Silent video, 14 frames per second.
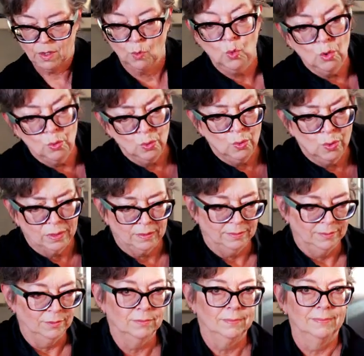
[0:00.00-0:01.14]
Woo!
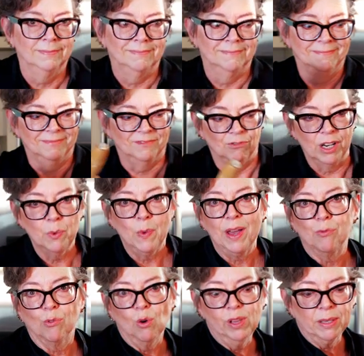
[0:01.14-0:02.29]

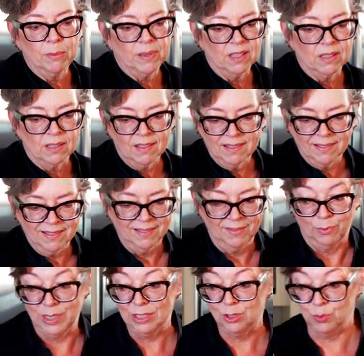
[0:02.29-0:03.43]
Runaway rolling pin.
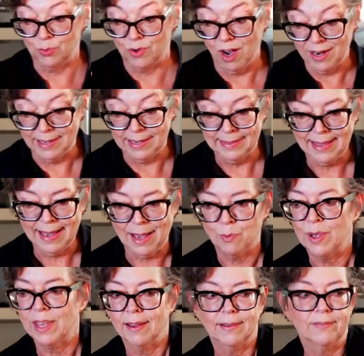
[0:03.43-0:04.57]
We do not need that.
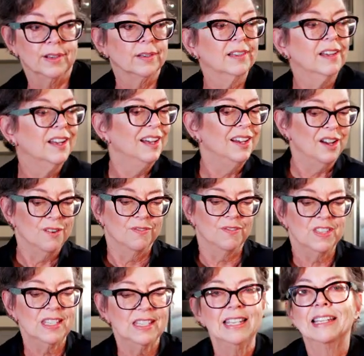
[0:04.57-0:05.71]
We have a
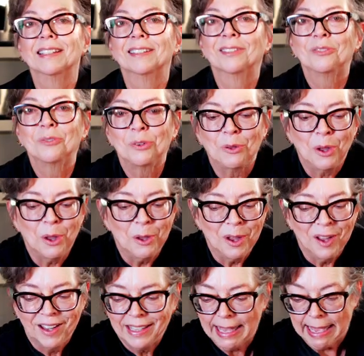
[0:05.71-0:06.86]
visiting
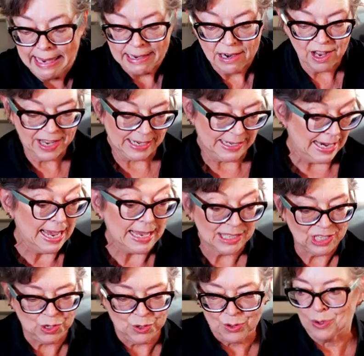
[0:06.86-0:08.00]
canine
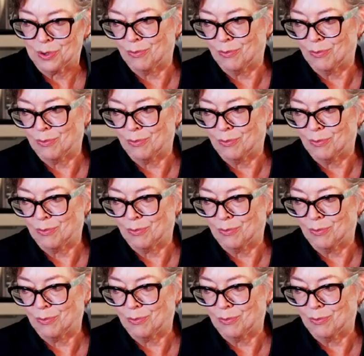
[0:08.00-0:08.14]
tester